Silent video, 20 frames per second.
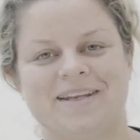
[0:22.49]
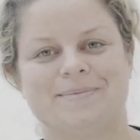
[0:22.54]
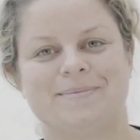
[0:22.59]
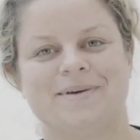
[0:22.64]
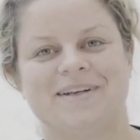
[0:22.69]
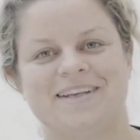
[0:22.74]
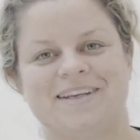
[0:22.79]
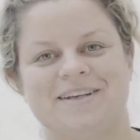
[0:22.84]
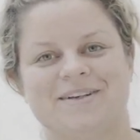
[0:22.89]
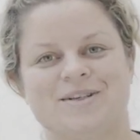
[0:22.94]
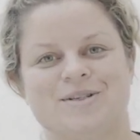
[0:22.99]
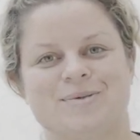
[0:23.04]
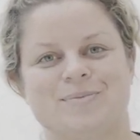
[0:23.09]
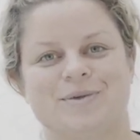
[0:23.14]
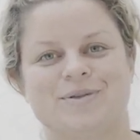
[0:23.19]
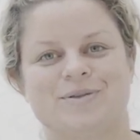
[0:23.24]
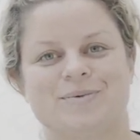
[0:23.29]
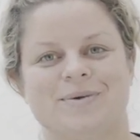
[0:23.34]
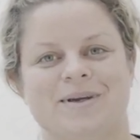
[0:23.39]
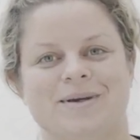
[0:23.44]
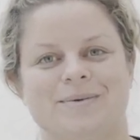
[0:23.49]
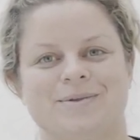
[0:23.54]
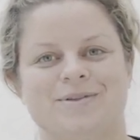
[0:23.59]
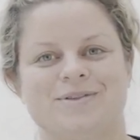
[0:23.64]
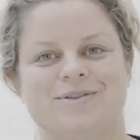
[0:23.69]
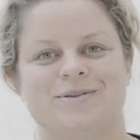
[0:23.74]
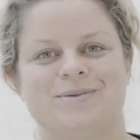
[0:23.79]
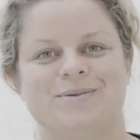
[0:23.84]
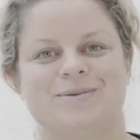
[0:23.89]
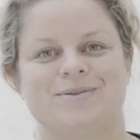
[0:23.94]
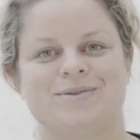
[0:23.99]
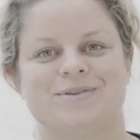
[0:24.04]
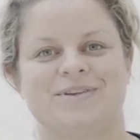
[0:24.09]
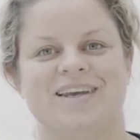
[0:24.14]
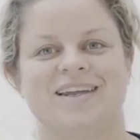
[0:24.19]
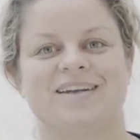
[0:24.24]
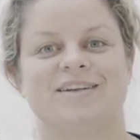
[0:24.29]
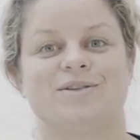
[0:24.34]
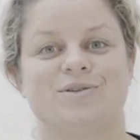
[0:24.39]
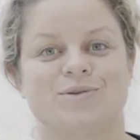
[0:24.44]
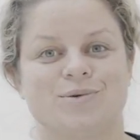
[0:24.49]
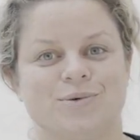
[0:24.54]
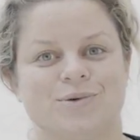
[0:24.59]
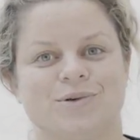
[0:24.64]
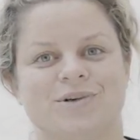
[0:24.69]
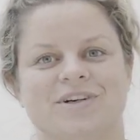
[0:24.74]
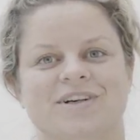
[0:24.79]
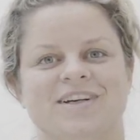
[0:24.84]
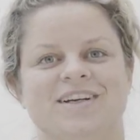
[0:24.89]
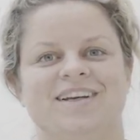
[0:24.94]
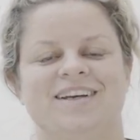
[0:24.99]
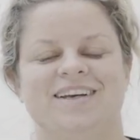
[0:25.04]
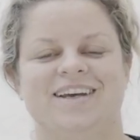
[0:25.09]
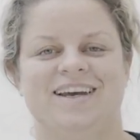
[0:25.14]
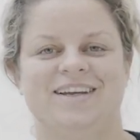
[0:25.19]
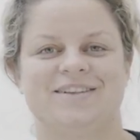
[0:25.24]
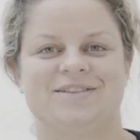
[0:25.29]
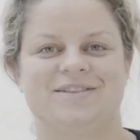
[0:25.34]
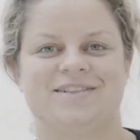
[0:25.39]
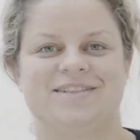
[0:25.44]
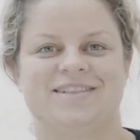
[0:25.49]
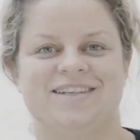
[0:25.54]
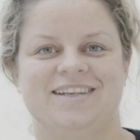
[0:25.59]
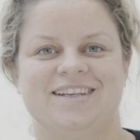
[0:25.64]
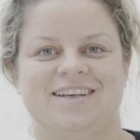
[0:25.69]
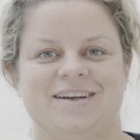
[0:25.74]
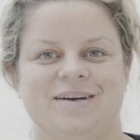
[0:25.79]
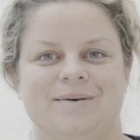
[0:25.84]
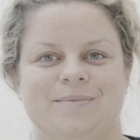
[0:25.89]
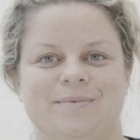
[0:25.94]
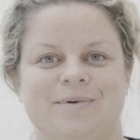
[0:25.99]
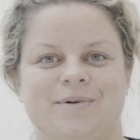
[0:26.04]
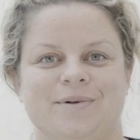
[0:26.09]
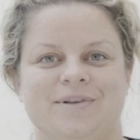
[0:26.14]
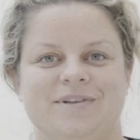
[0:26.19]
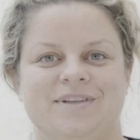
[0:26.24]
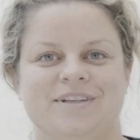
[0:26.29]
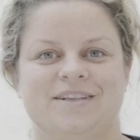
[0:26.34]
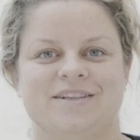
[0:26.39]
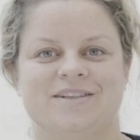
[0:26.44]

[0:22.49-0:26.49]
many years, but to be able to get a tour and to see all the